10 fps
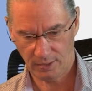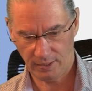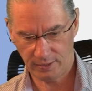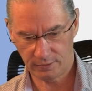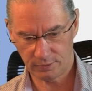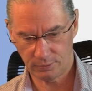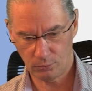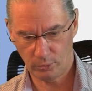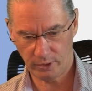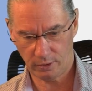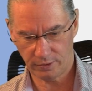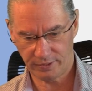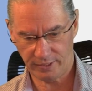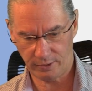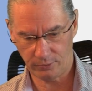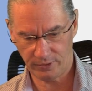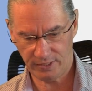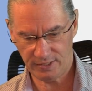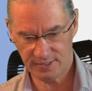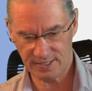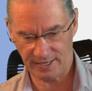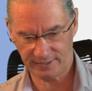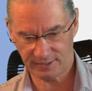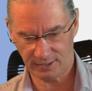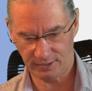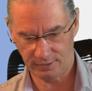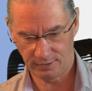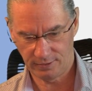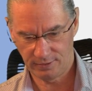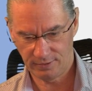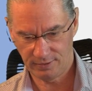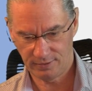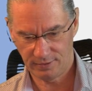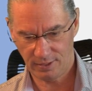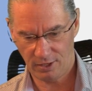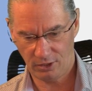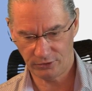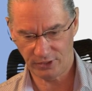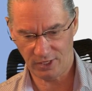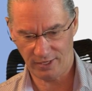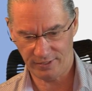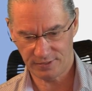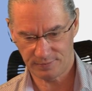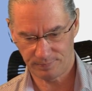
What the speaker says: and we are now exactly on the light.